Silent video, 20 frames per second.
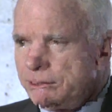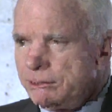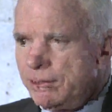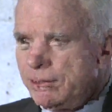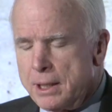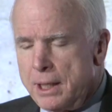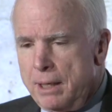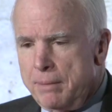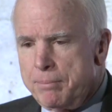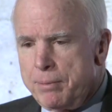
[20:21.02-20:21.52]

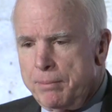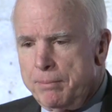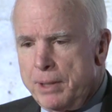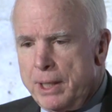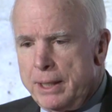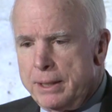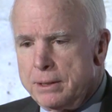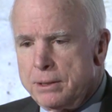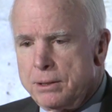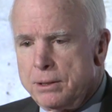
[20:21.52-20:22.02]

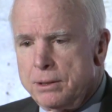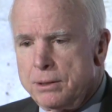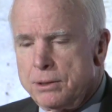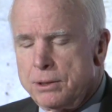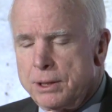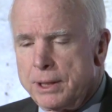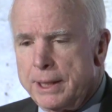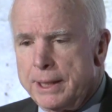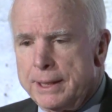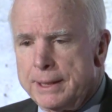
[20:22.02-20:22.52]

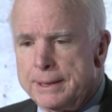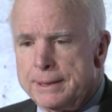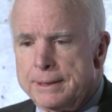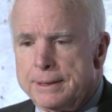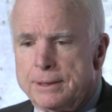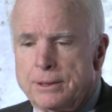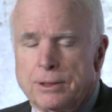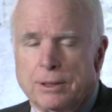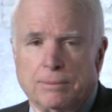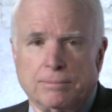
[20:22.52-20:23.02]
compromises
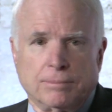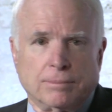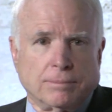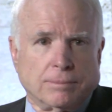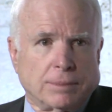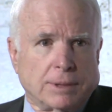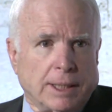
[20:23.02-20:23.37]
and some